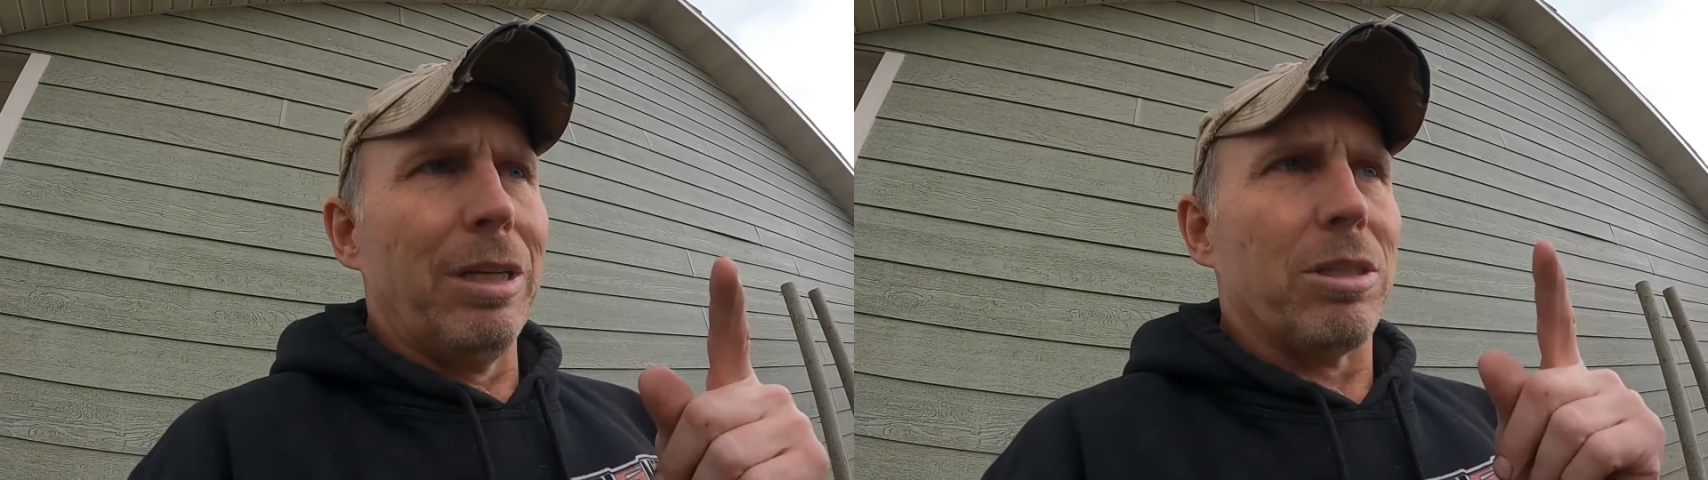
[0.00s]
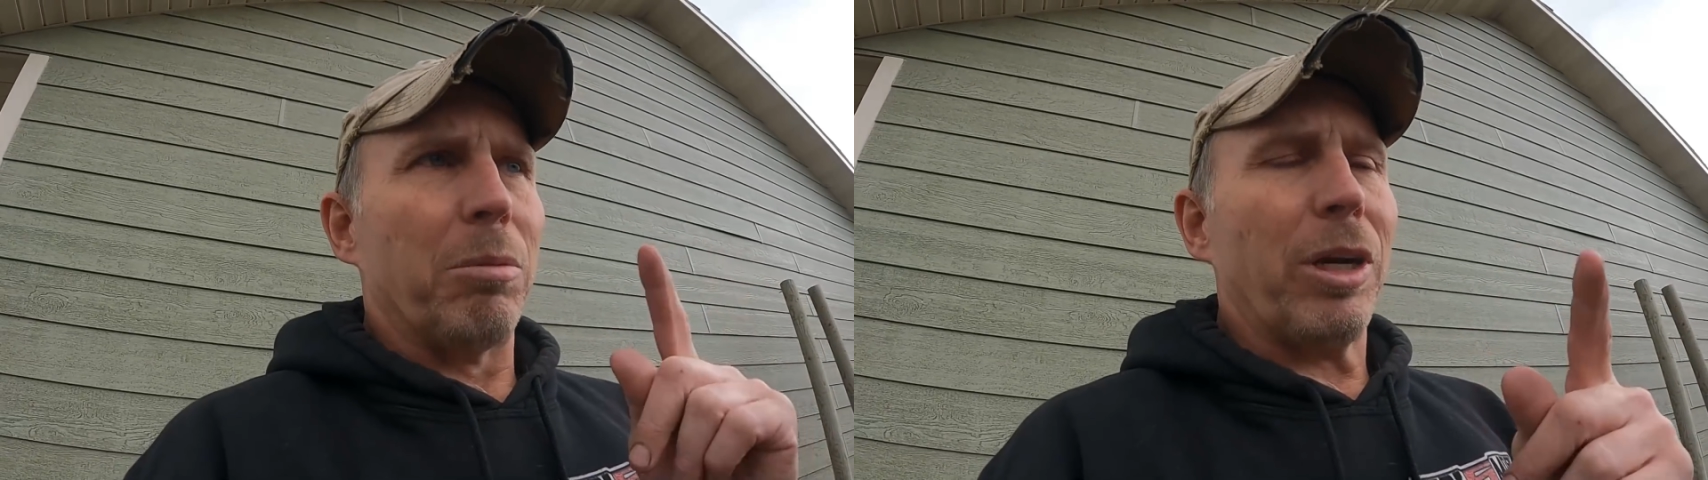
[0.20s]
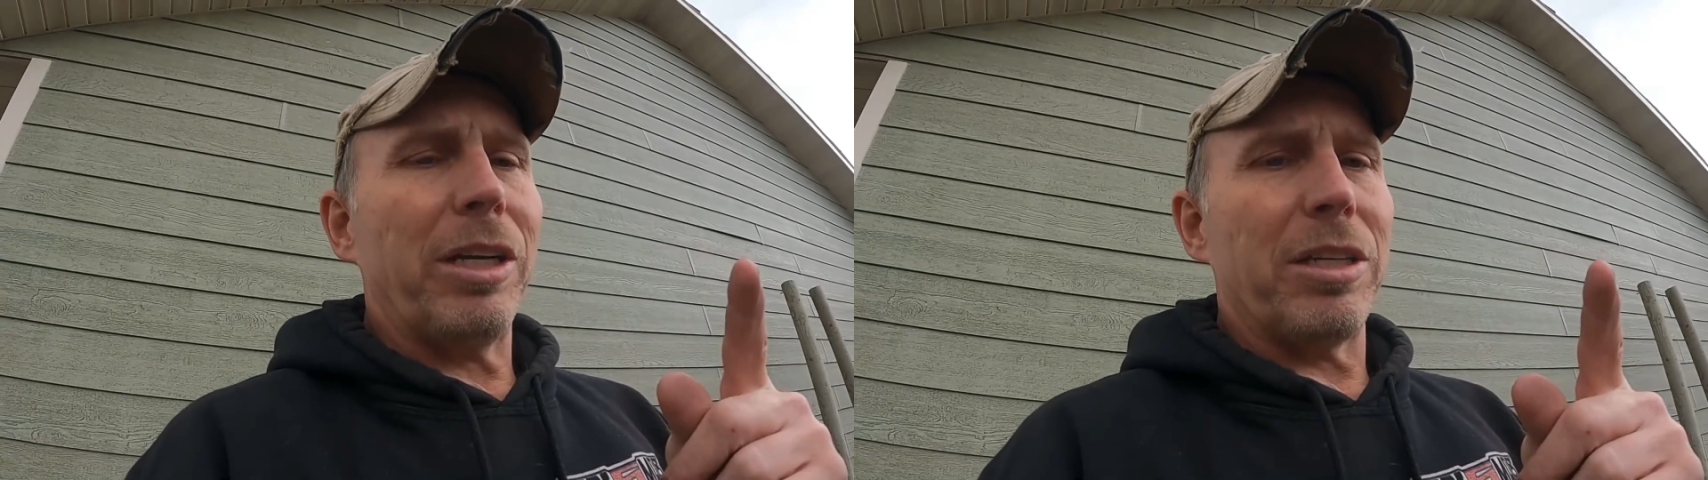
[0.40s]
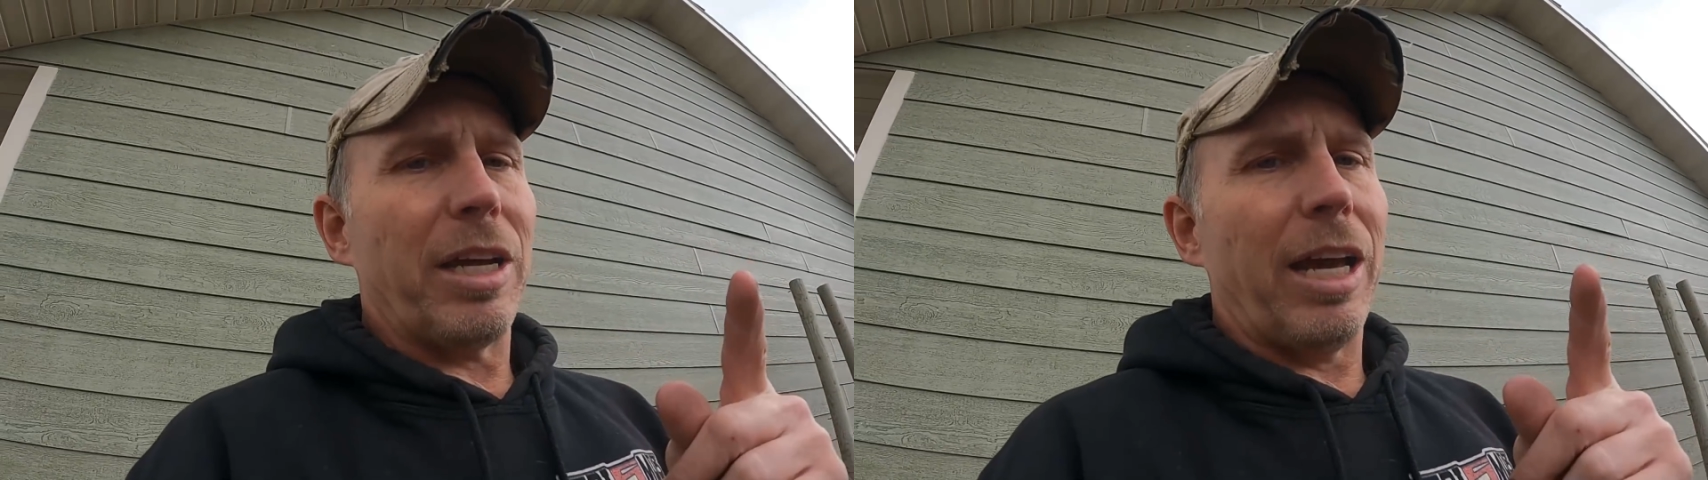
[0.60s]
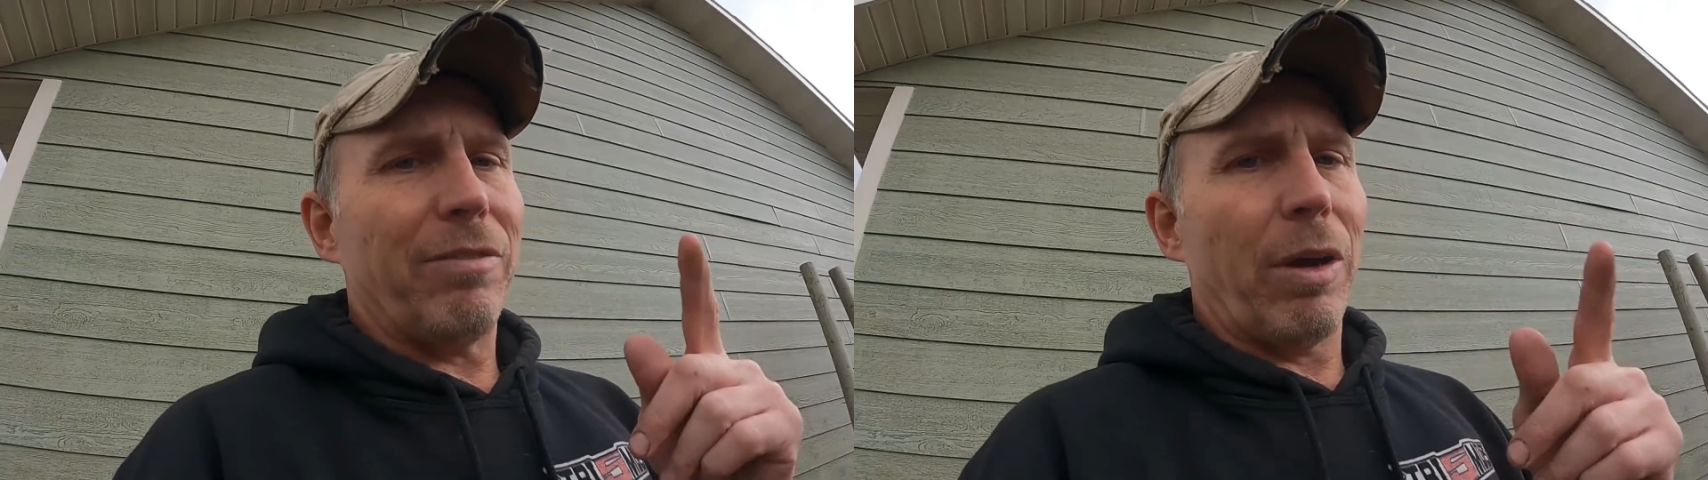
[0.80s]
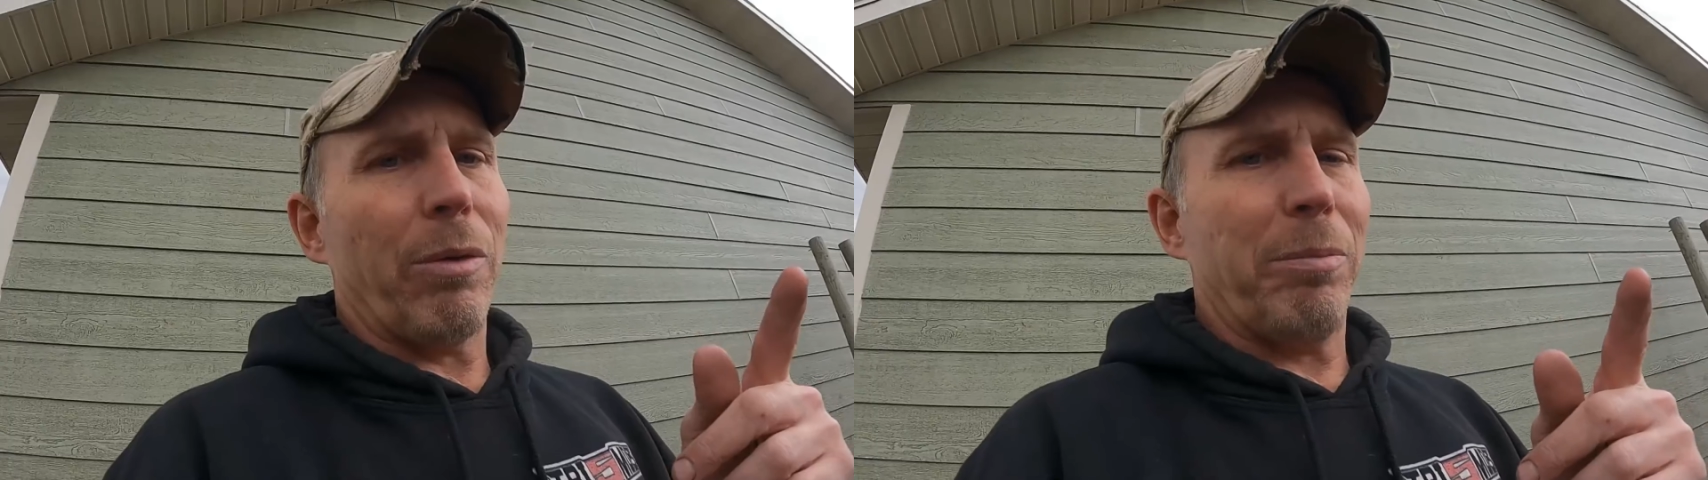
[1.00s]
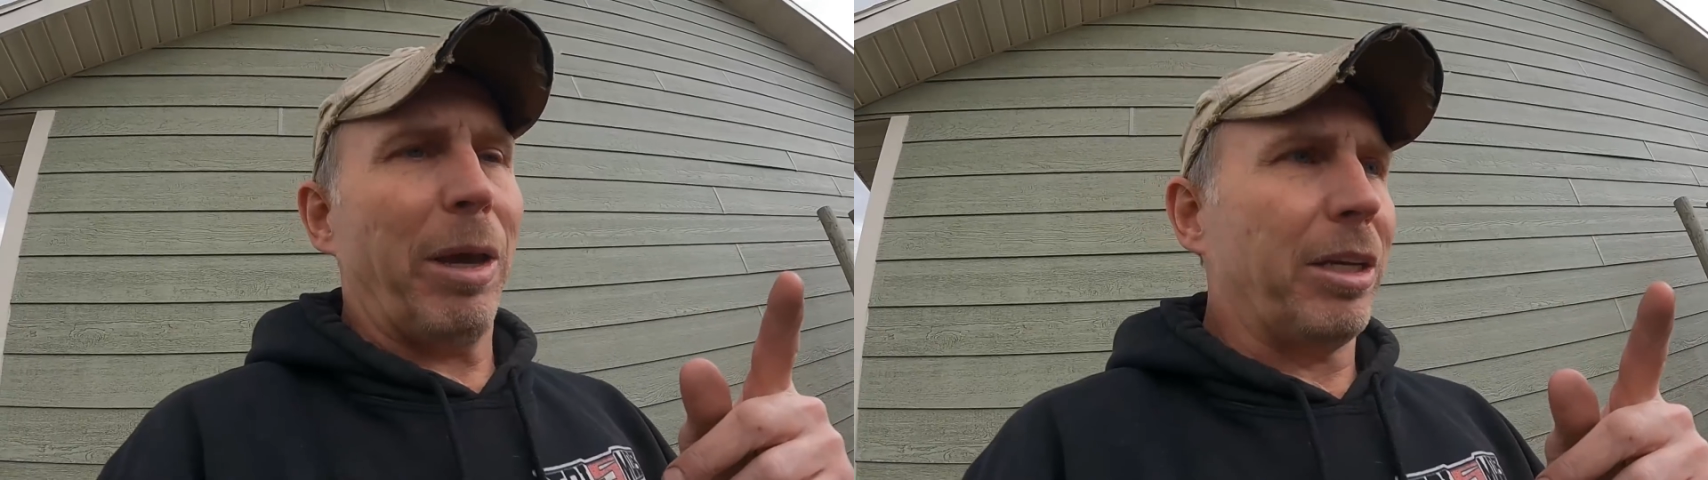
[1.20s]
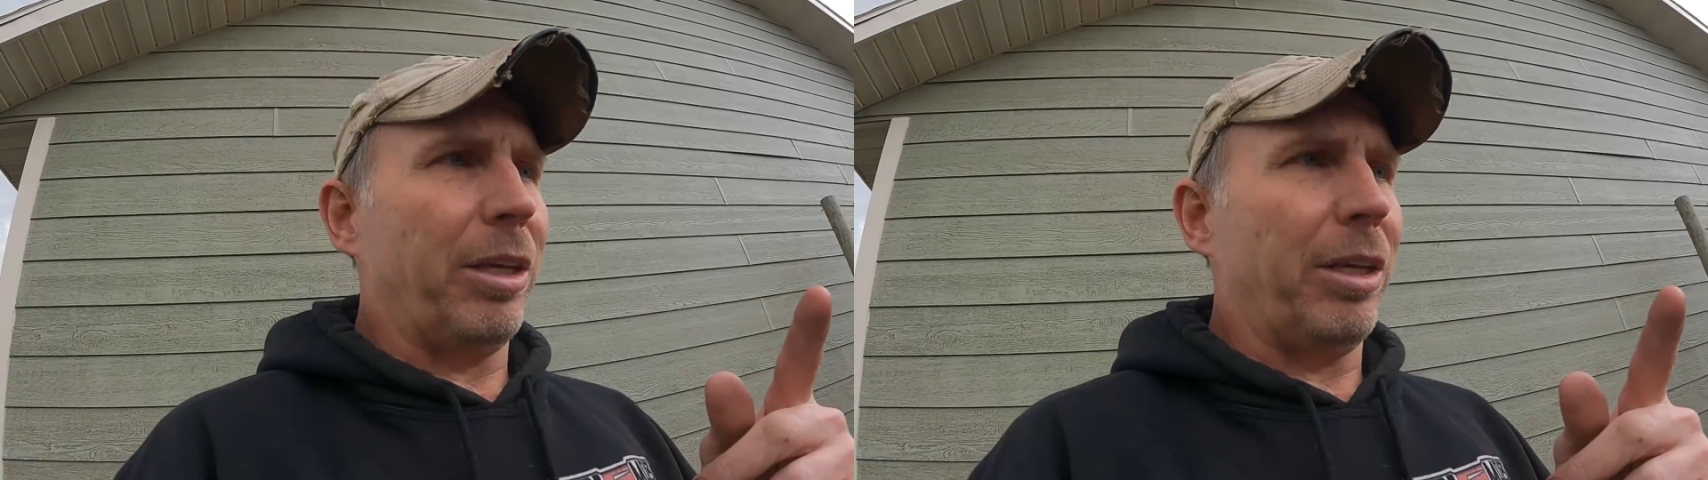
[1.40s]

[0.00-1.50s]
So I'm trying to decide if I want to make